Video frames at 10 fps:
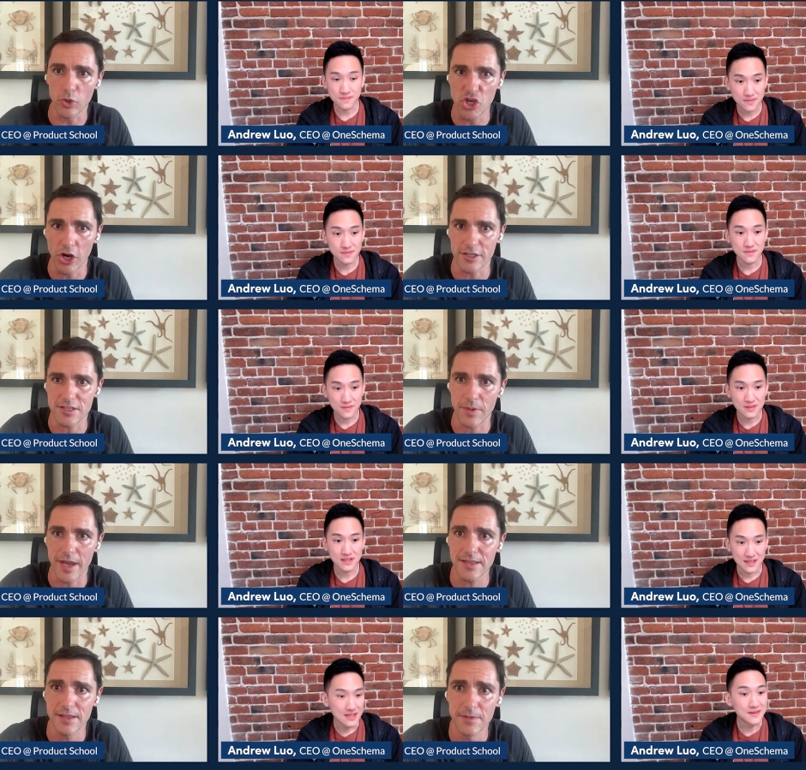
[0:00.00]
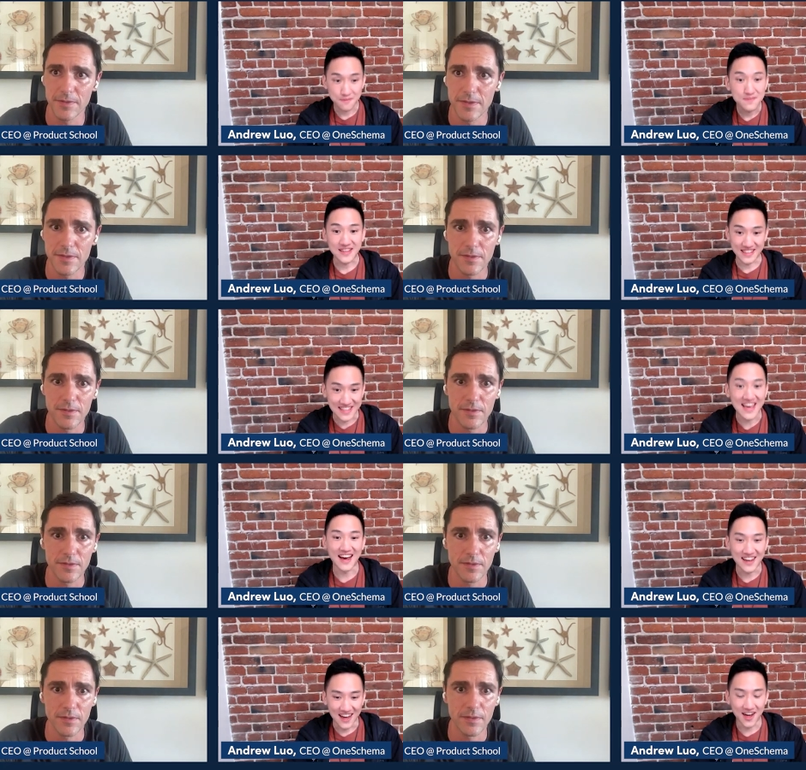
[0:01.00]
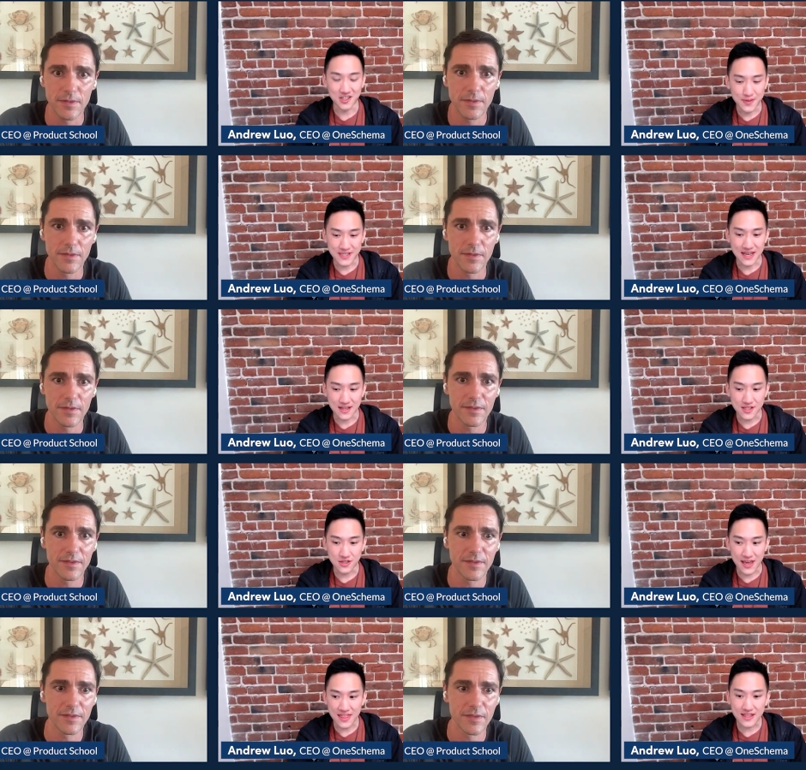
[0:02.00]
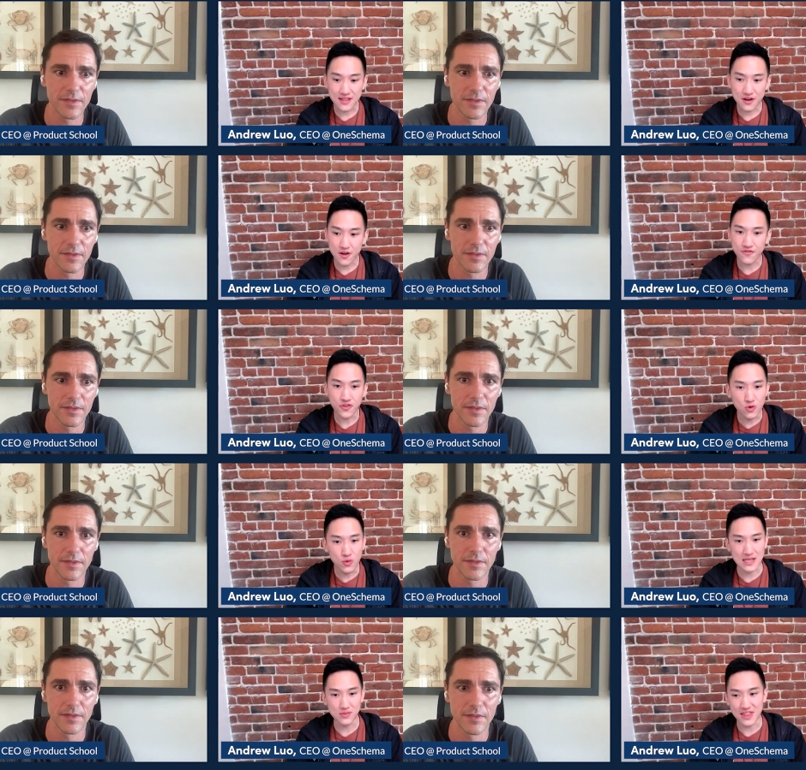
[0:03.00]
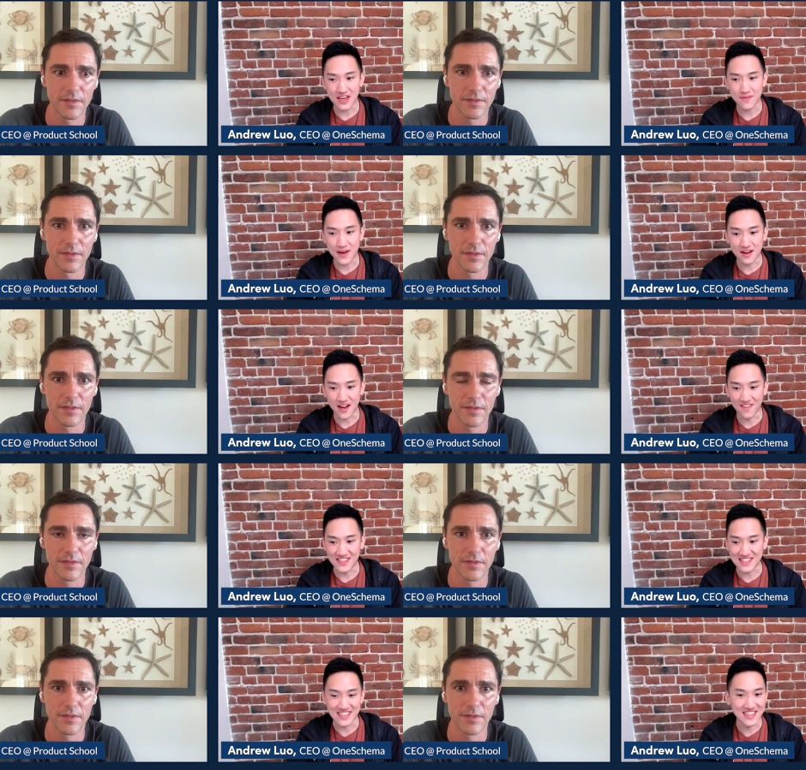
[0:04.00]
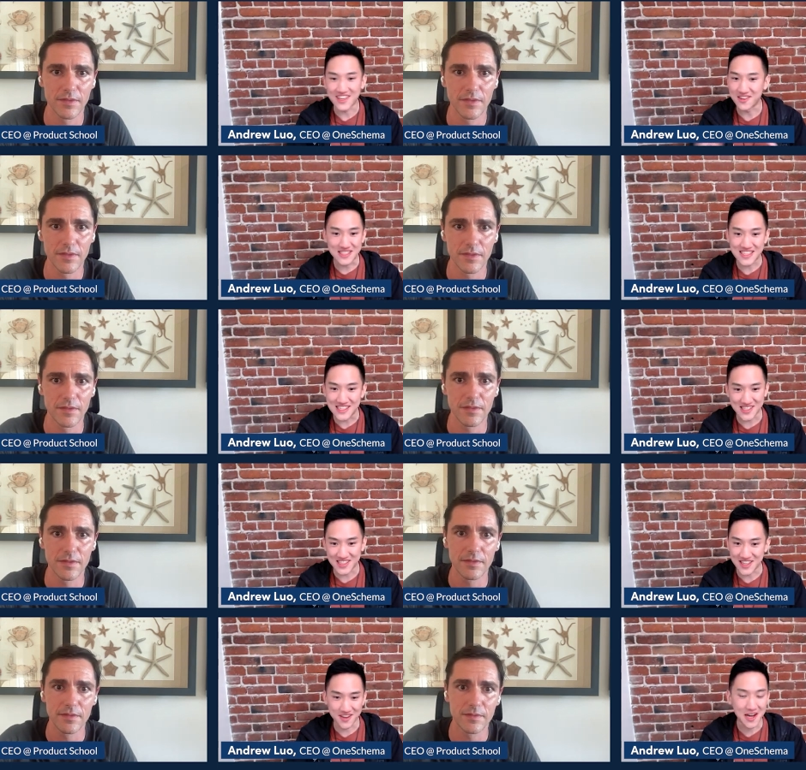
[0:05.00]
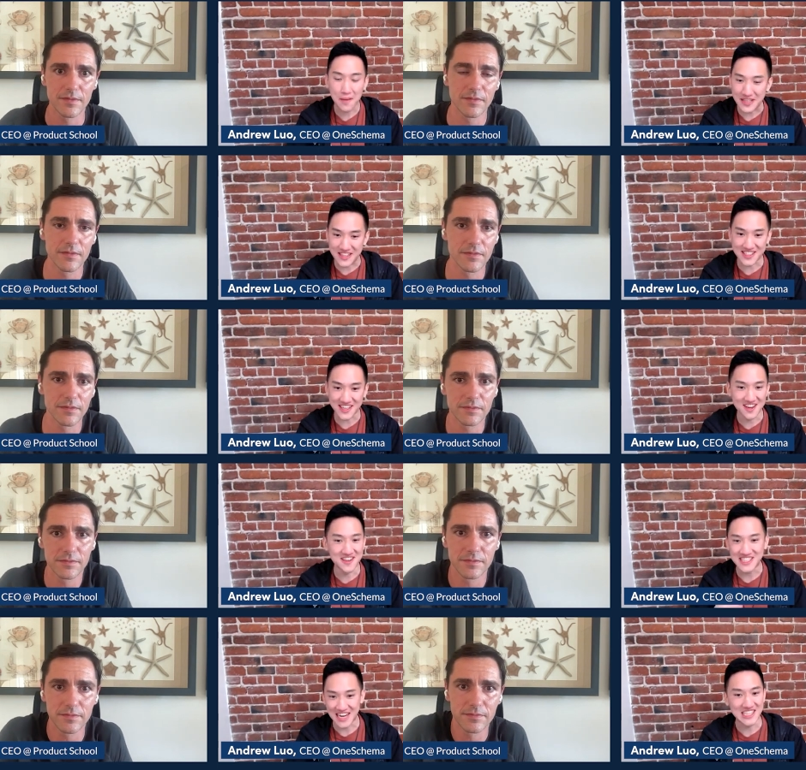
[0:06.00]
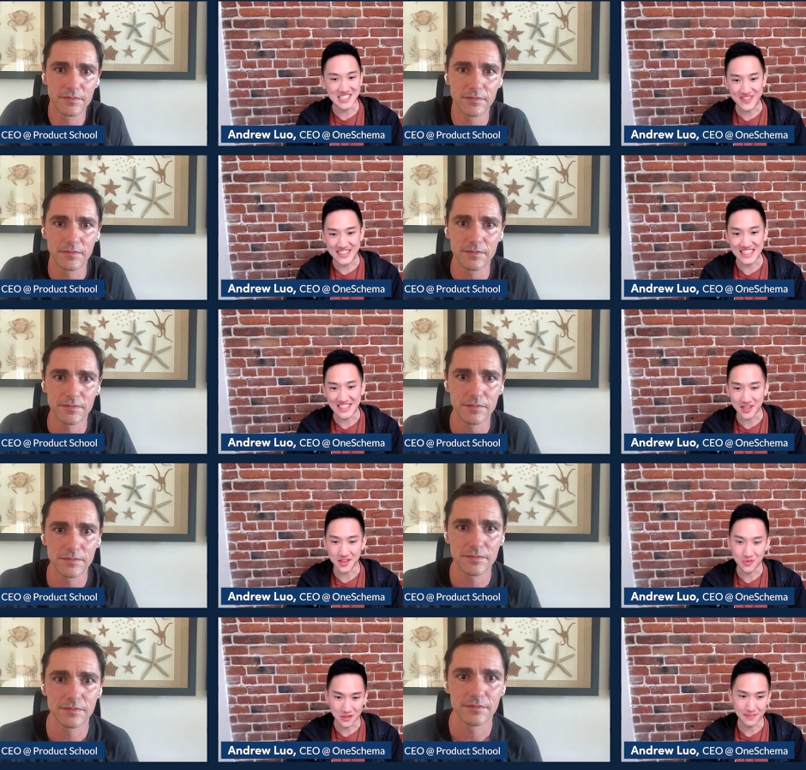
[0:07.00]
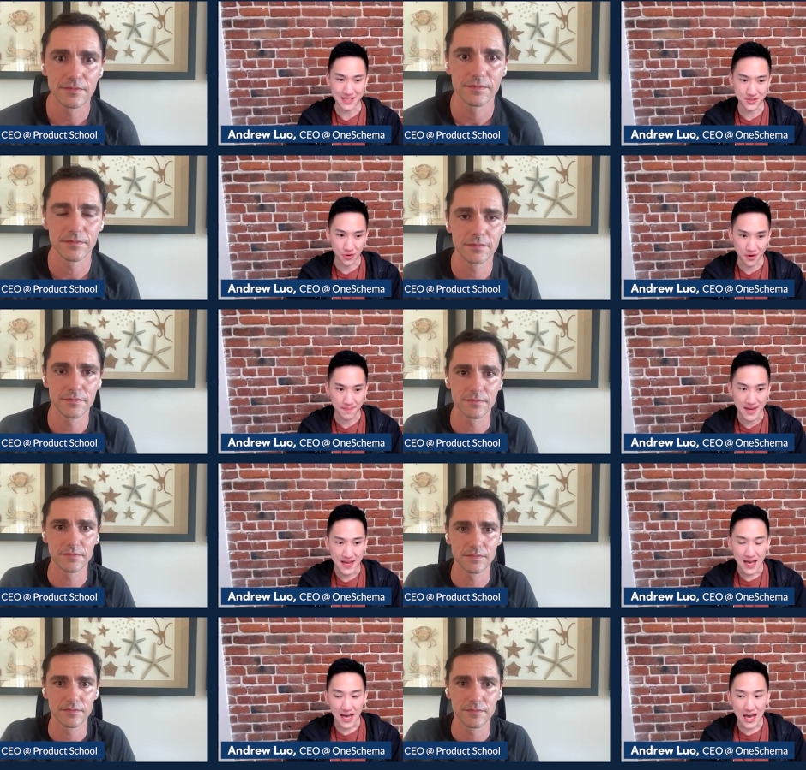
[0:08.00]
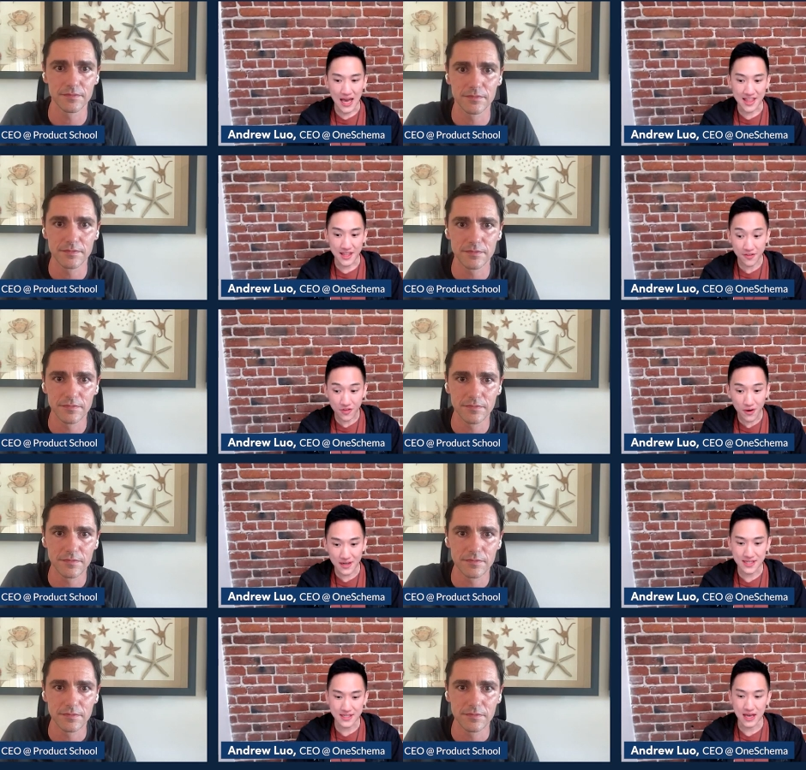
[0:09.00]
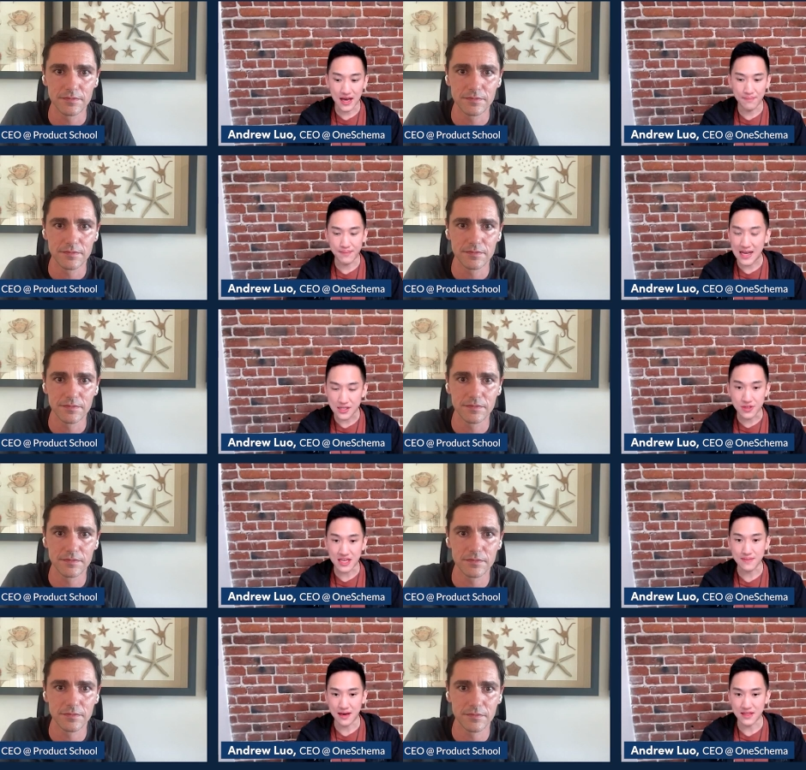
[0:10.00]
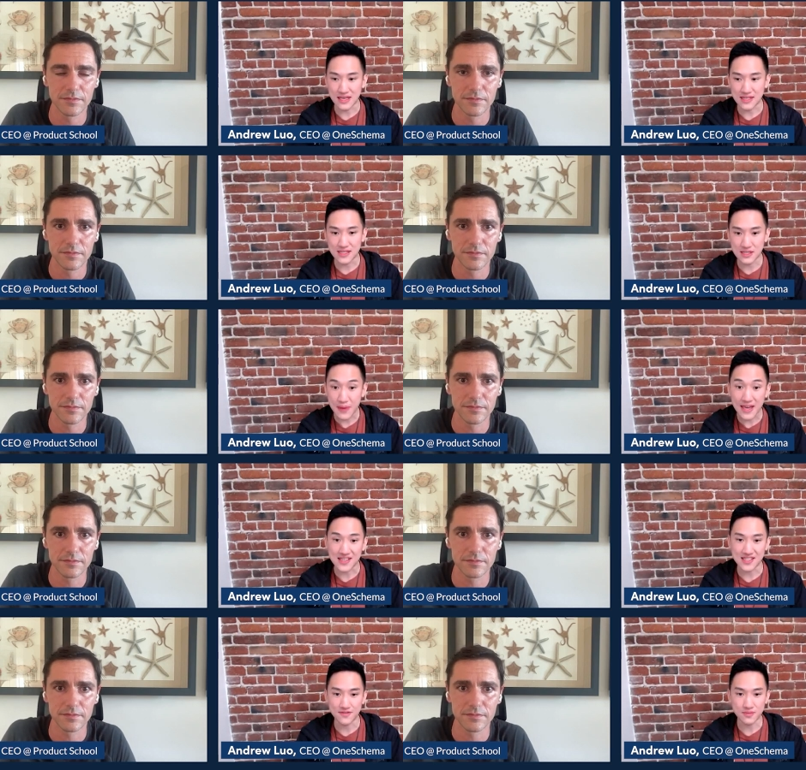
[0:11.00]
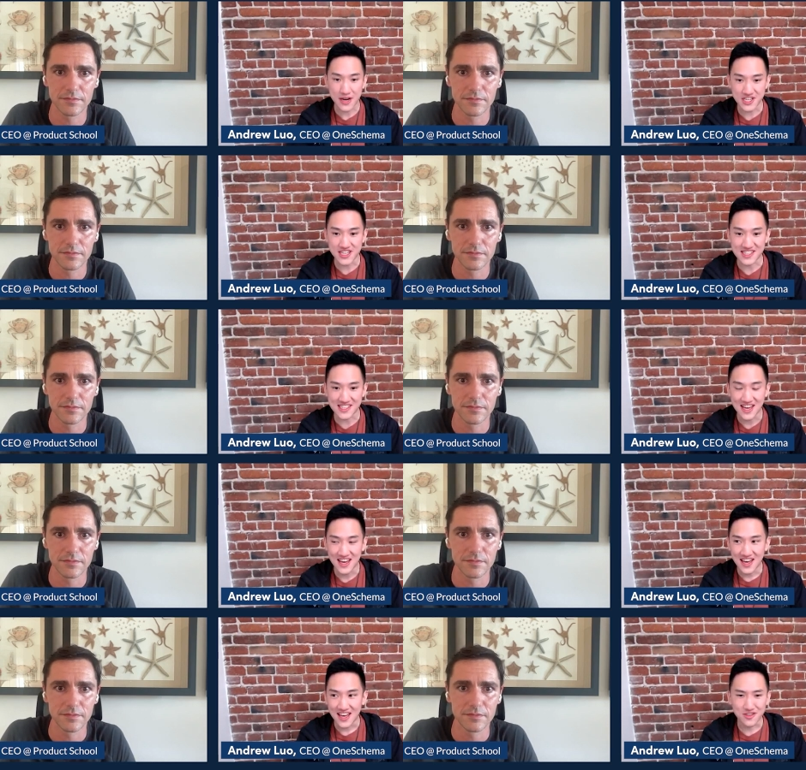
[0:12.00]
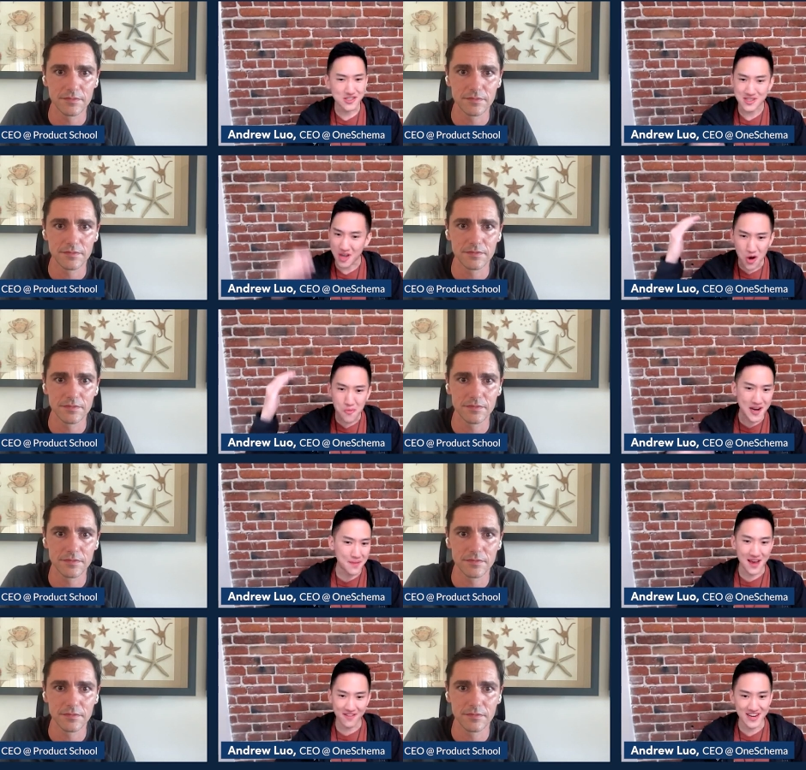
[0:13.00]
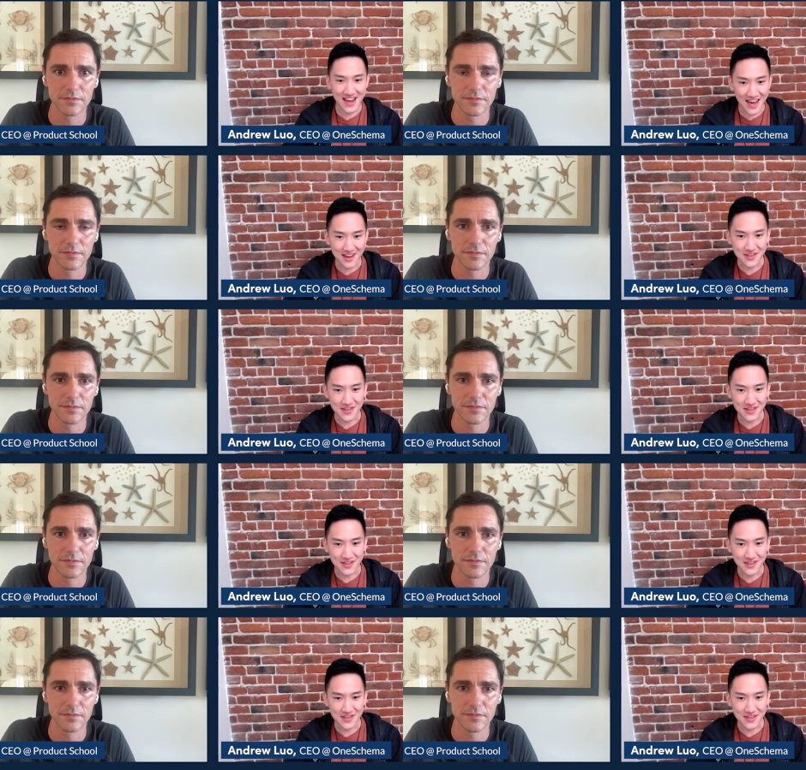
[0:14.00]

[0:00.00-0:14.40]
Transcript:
Speaker 1: turbocharged,
Speaker 2: right? Yeah, 100%. So I think that there are a few ways we think about, obviously, you know, since, you know, a couple years ago, ChatGPT took the world by storm. Uh, and then, of course, um, as you think about this space of spreadsheets, you just open up every